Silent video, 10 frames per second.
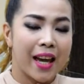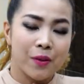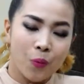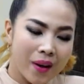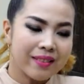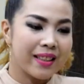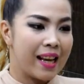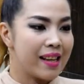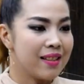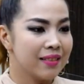And one
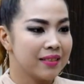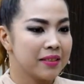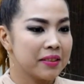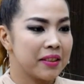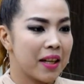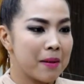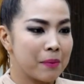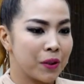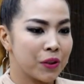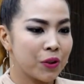day,
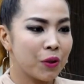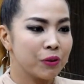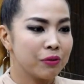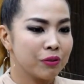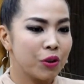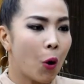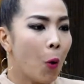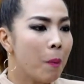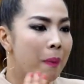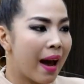alam mo yun, you'll
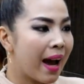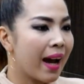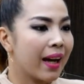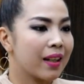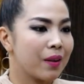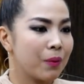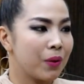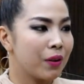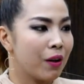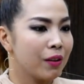go back
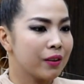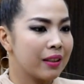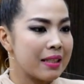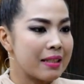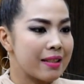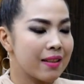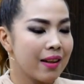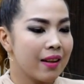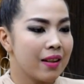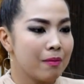with all
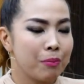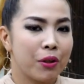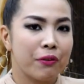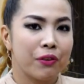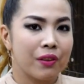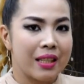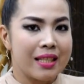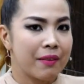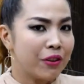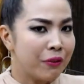these beautiful
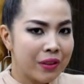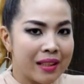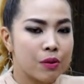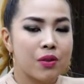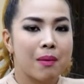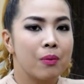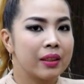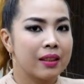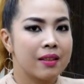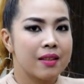things that you've done to
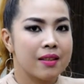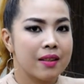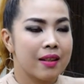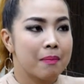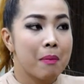someone else.